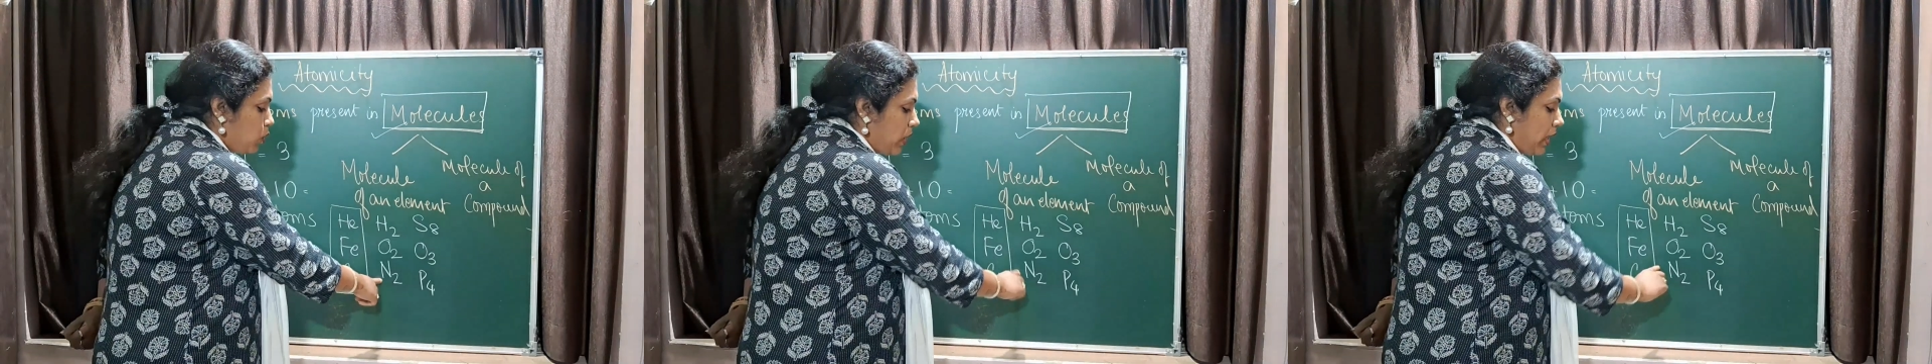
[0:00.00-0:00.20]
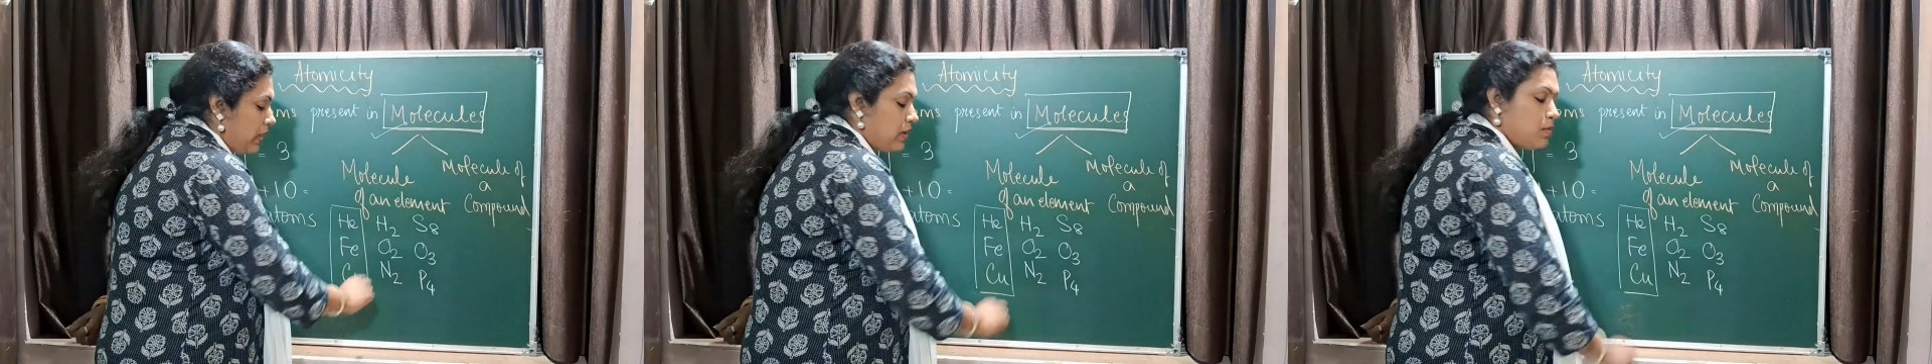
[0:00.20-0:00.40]

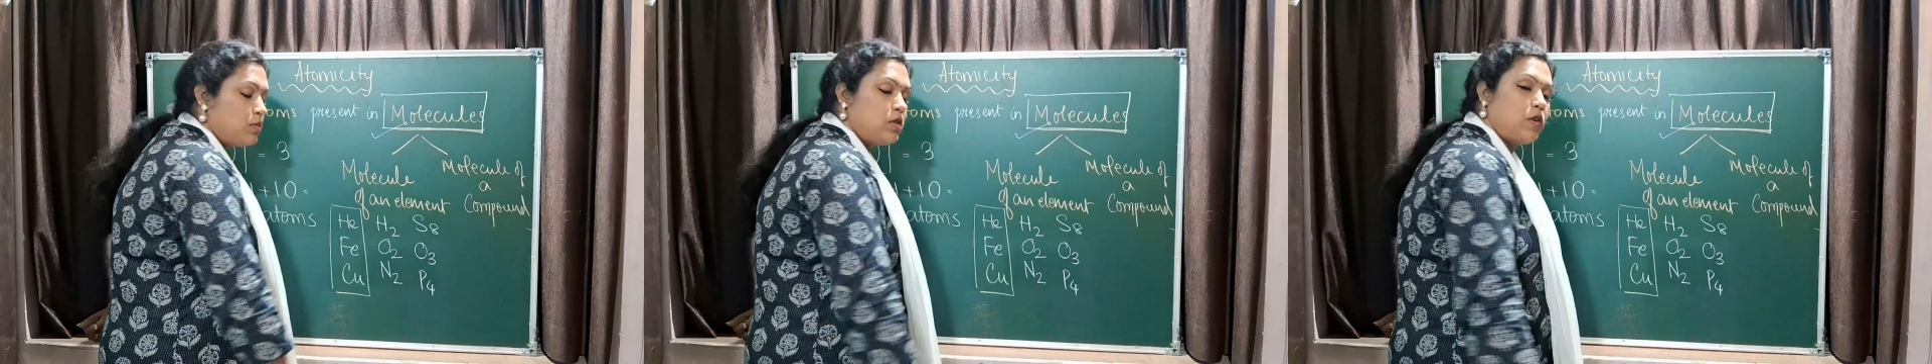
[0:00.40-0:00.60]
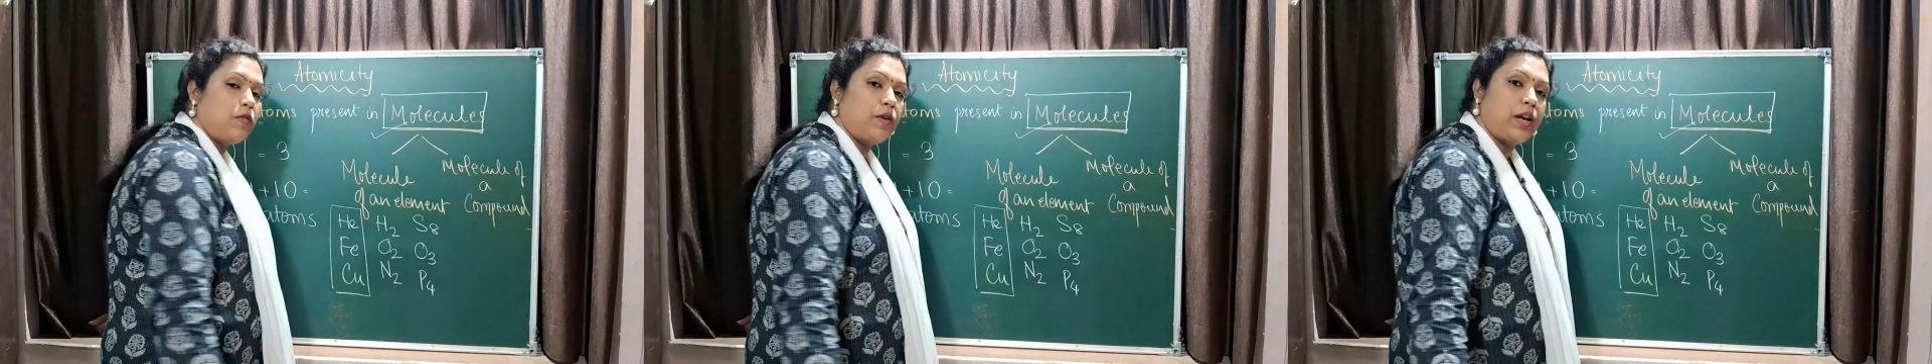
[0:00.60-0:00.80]
atoms
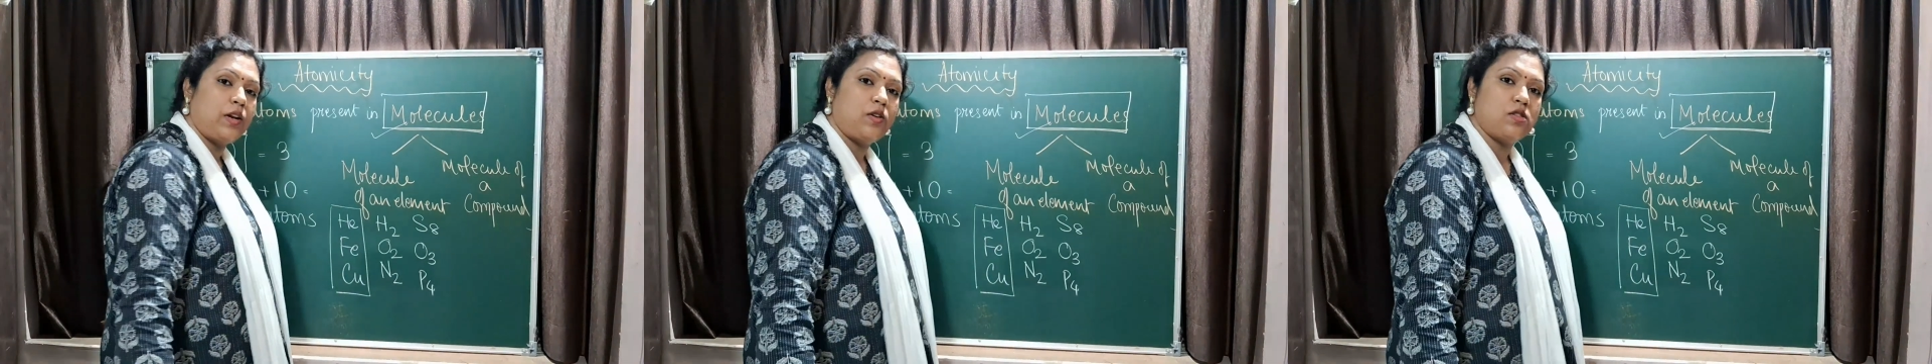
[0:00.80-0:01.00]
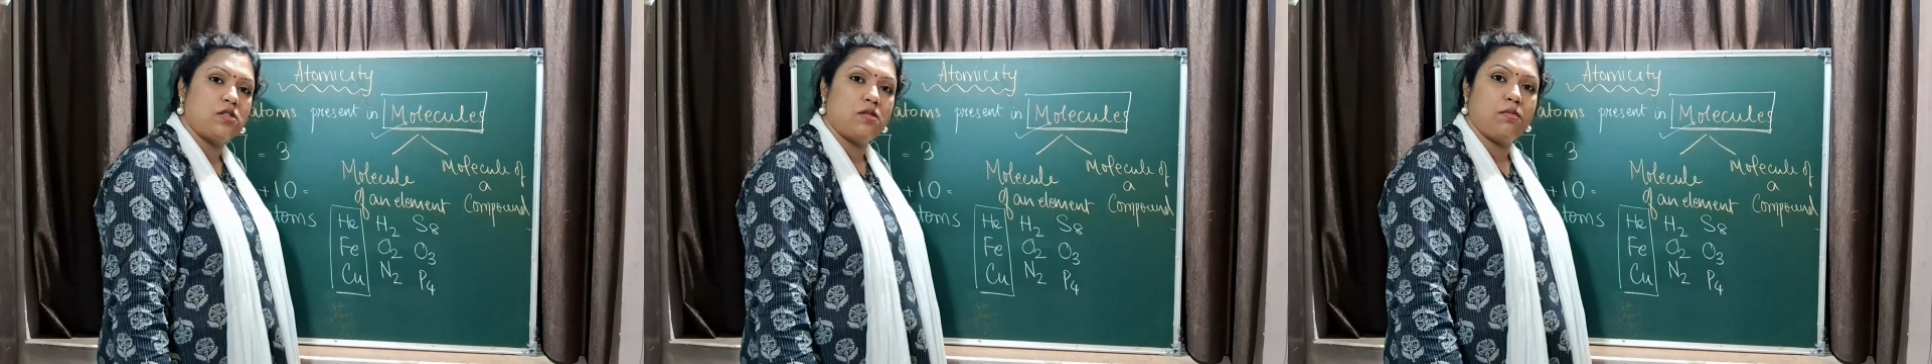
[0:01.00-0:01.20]
of
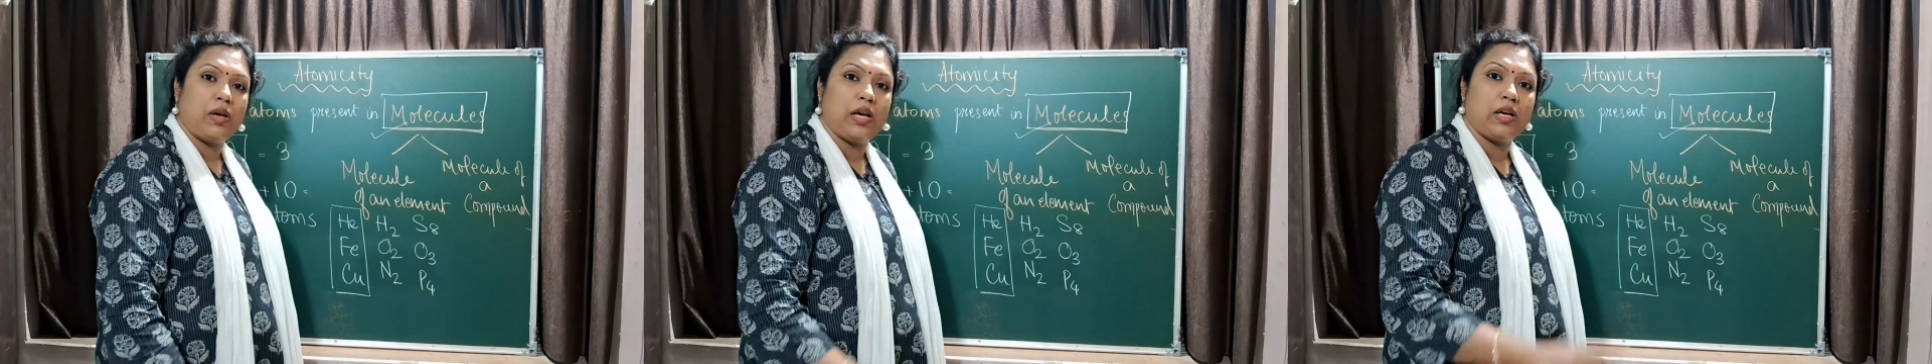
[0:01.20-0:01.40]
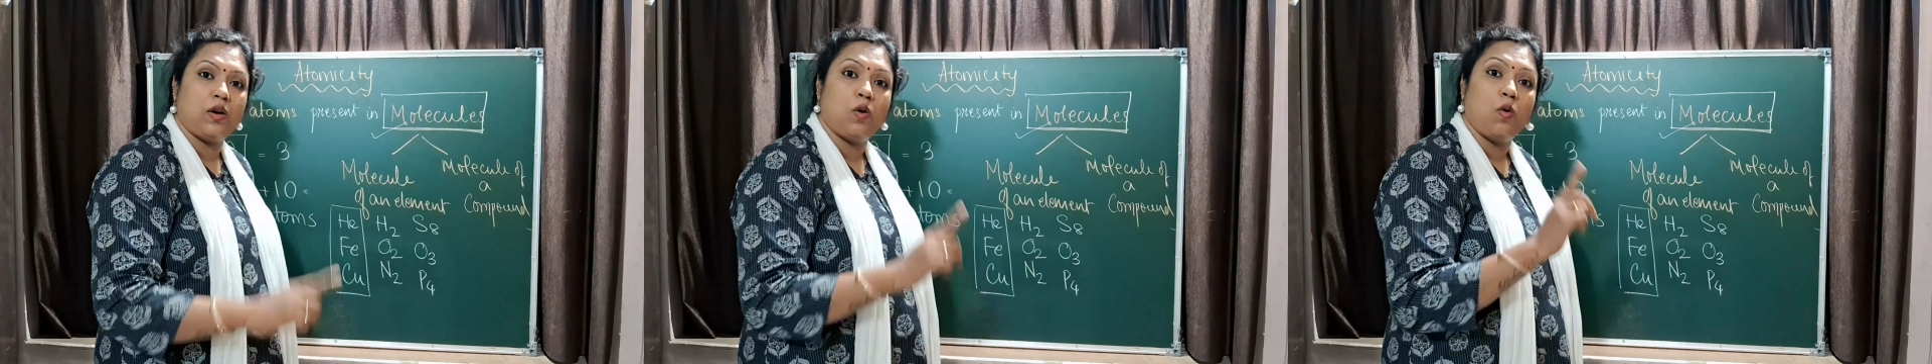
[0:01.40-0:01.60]
nitrogen
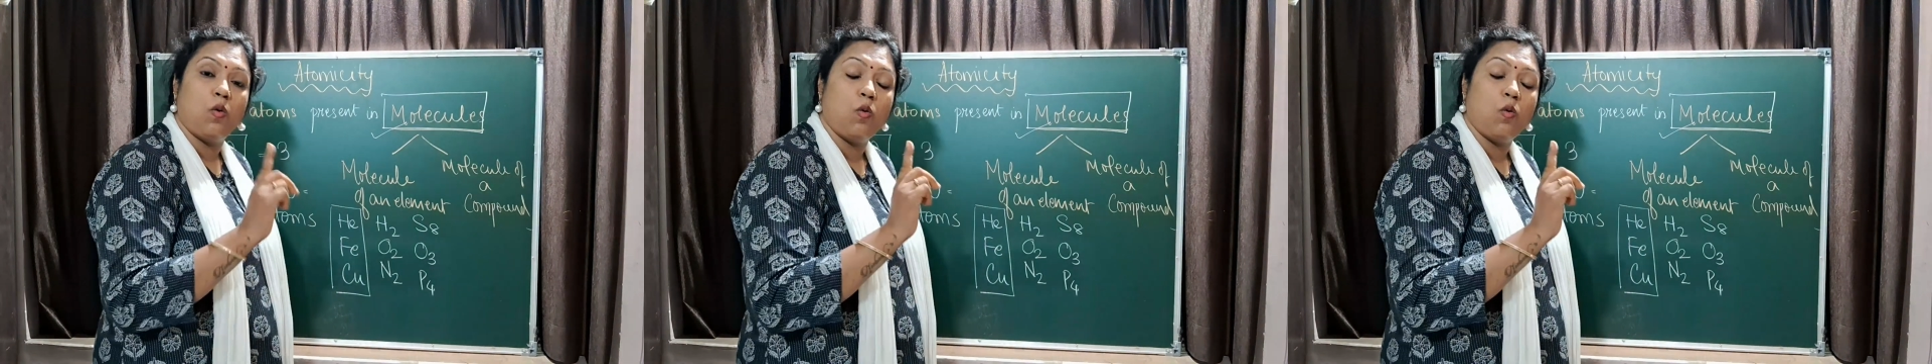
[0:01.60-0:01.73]
make